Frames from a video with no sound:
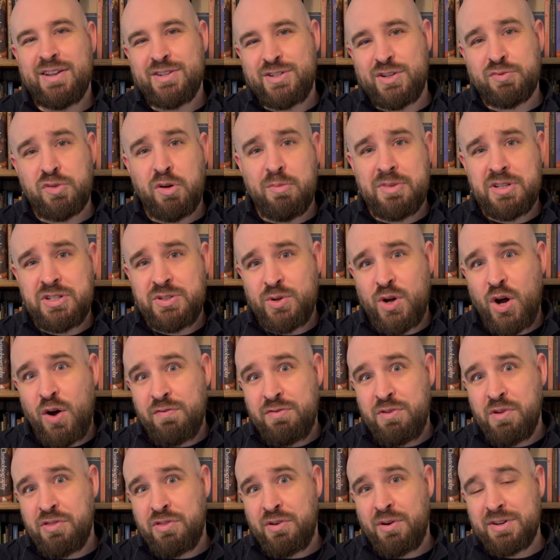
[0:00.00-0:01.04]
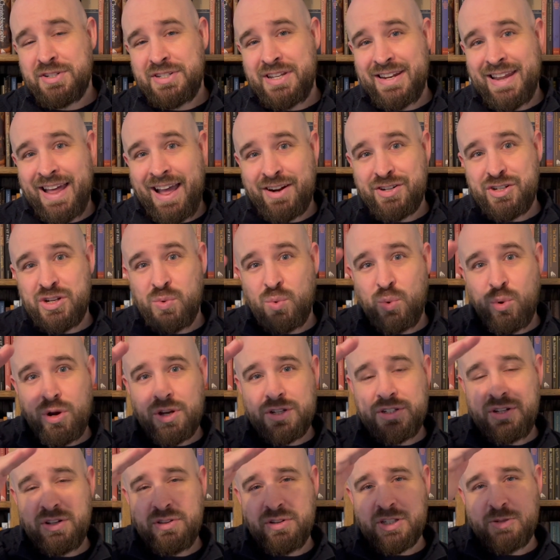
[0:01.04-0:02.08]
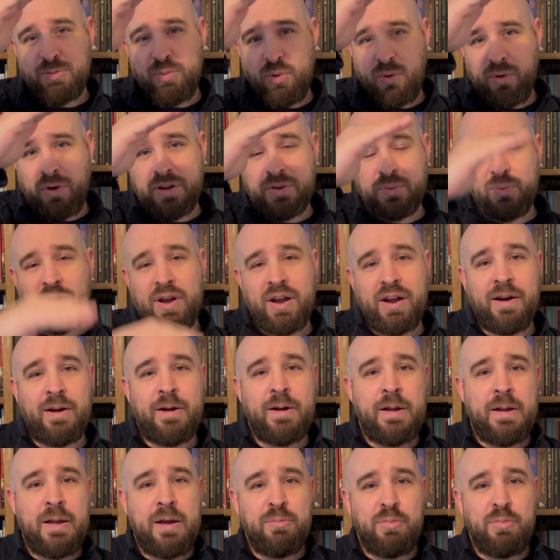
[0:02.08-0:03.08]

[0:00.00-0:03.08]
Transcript: so Romans 12-13 actually works to this point where